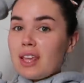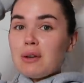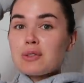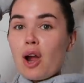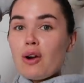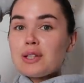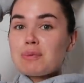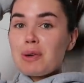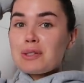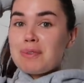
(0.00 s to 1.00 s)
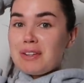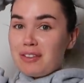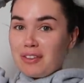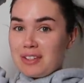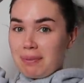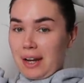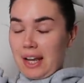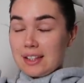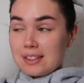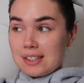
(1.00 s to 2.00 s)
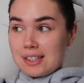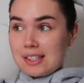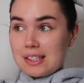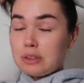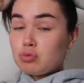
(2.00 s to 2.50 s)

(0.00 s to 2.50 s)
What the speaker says: It was only supposed to be 50 minutes.